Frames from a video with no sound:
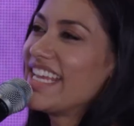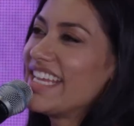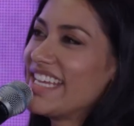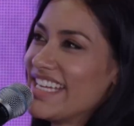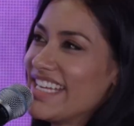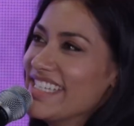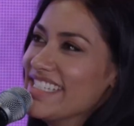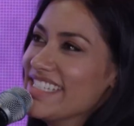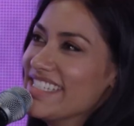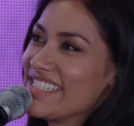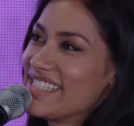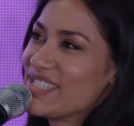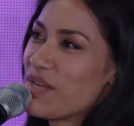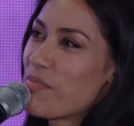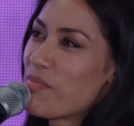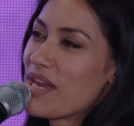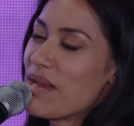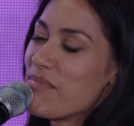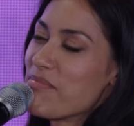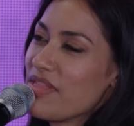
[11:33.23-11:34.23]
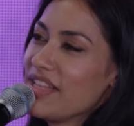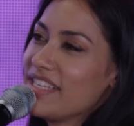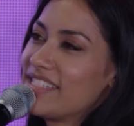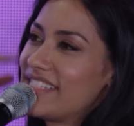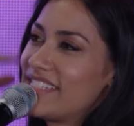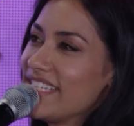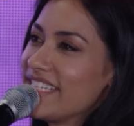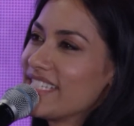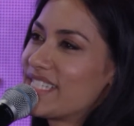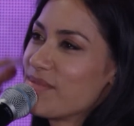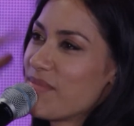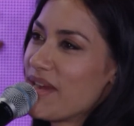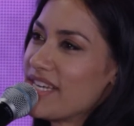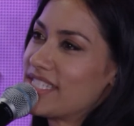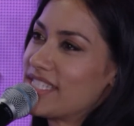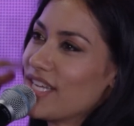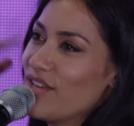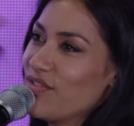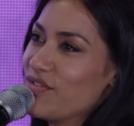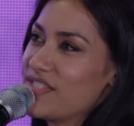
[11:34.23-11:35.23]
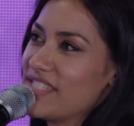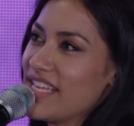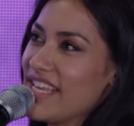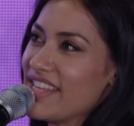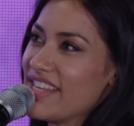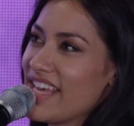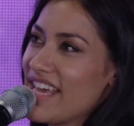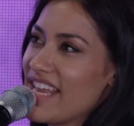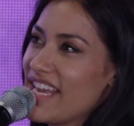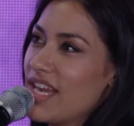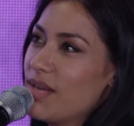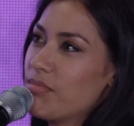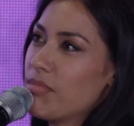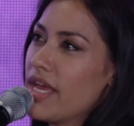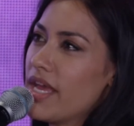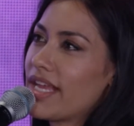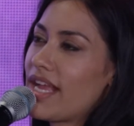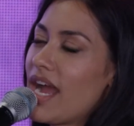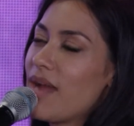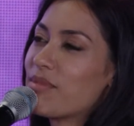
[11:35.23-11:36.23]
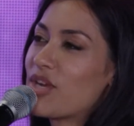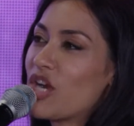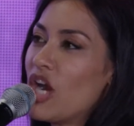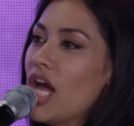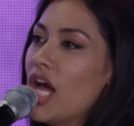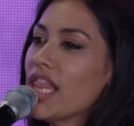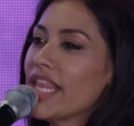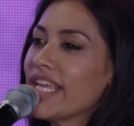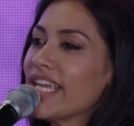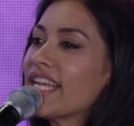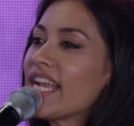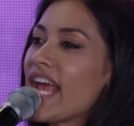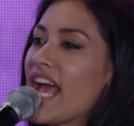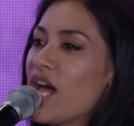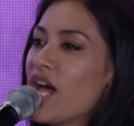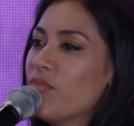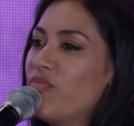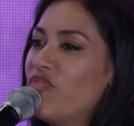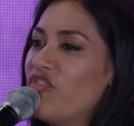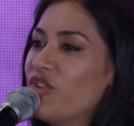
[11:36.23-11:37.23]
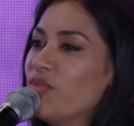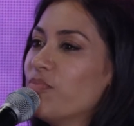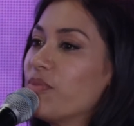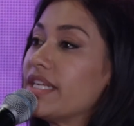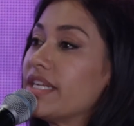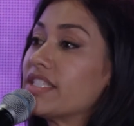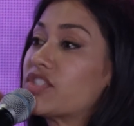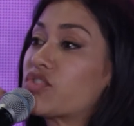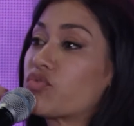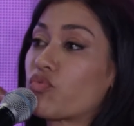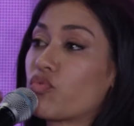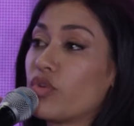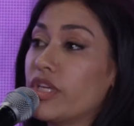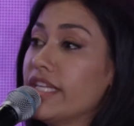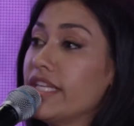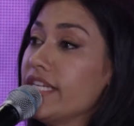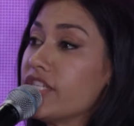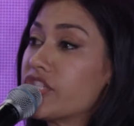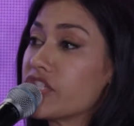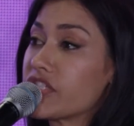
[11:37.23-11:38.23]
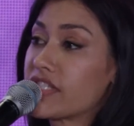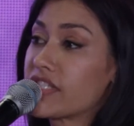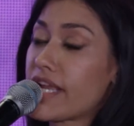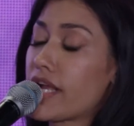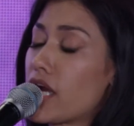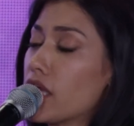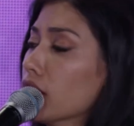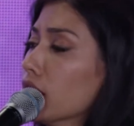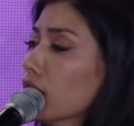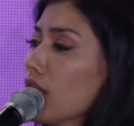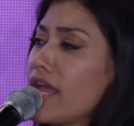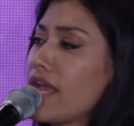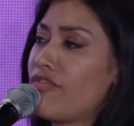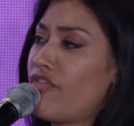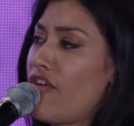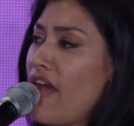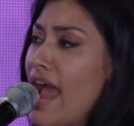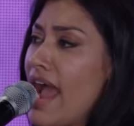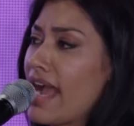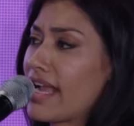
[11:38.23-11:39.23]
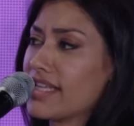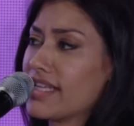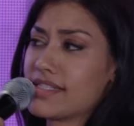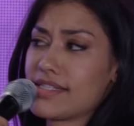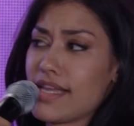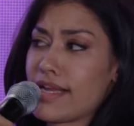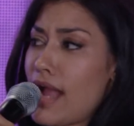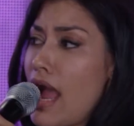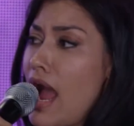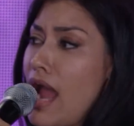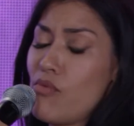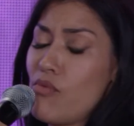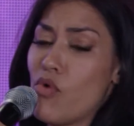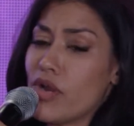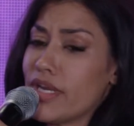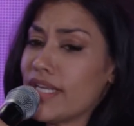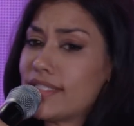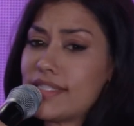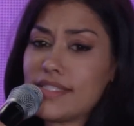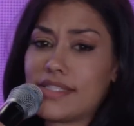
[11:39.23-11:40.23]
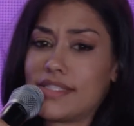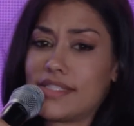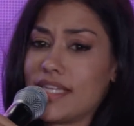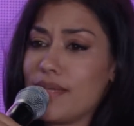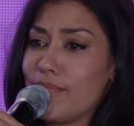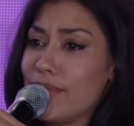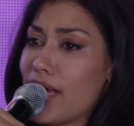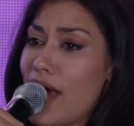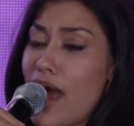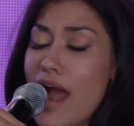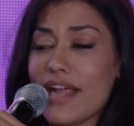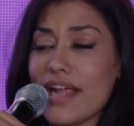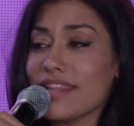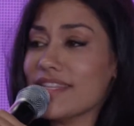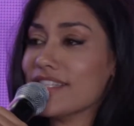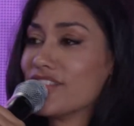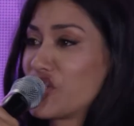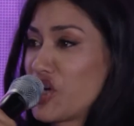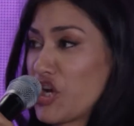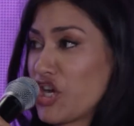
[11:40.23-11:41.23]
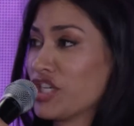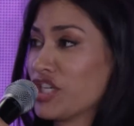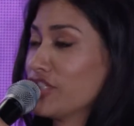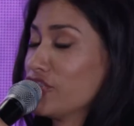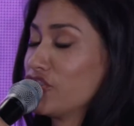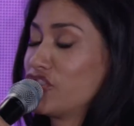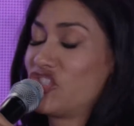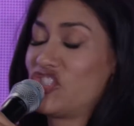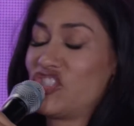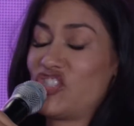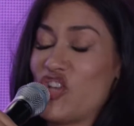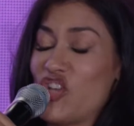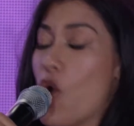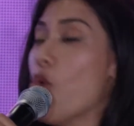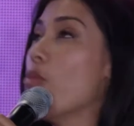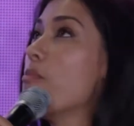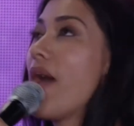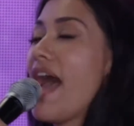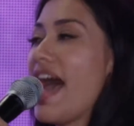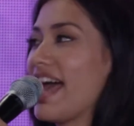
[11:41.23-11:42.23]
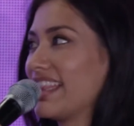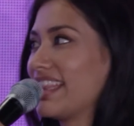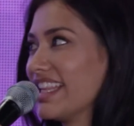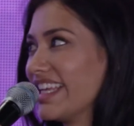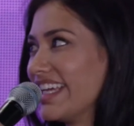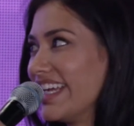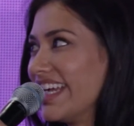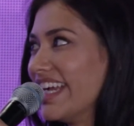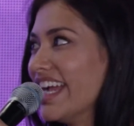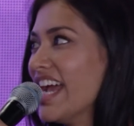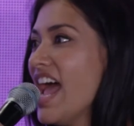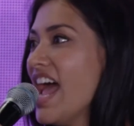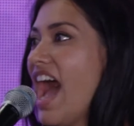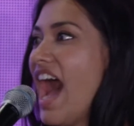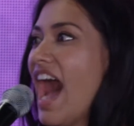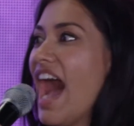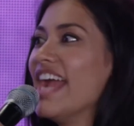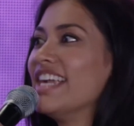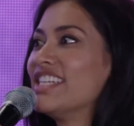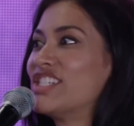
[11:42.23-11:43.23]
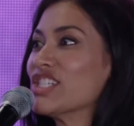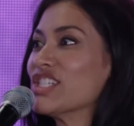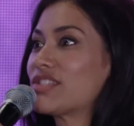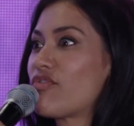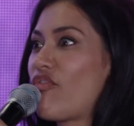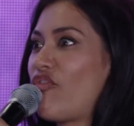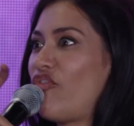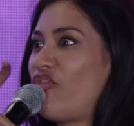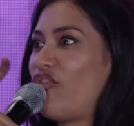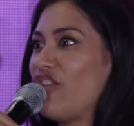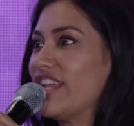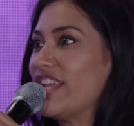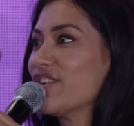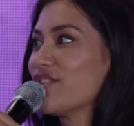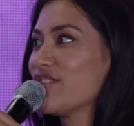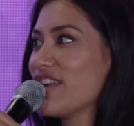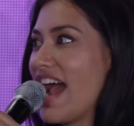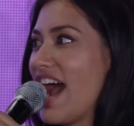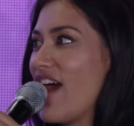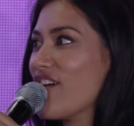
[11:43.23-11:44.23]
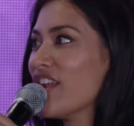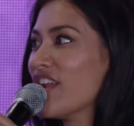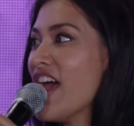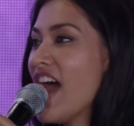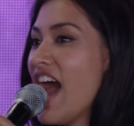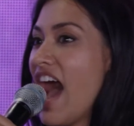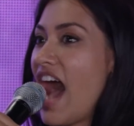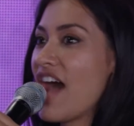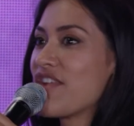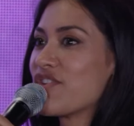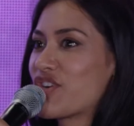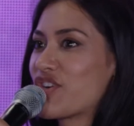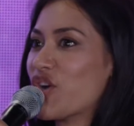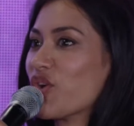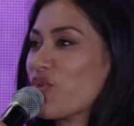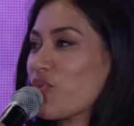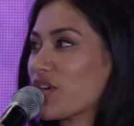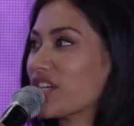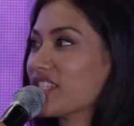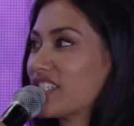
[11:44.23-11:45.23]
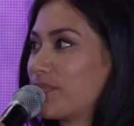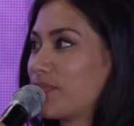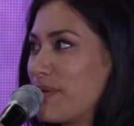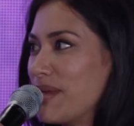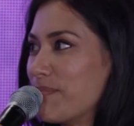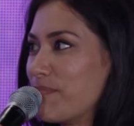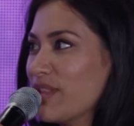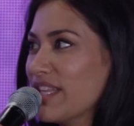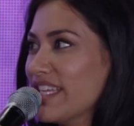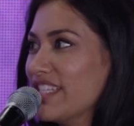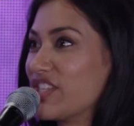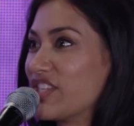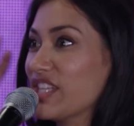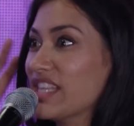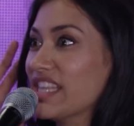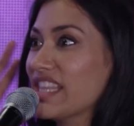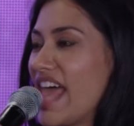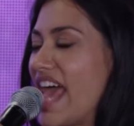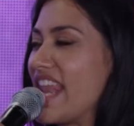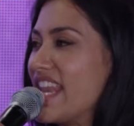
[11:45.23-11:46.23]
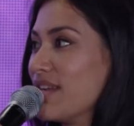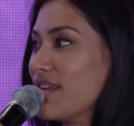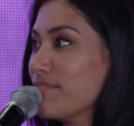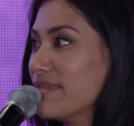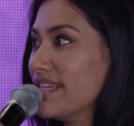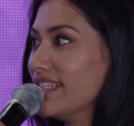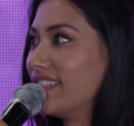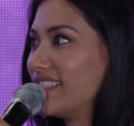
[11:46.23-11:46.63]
it is. But I'm listening to myself say that, and I'm like, I'm calling it helpful, but it's really just like a life hack. It's like, I wanted to see behind this curtain so badly. I just figured out how to coerce people into letting me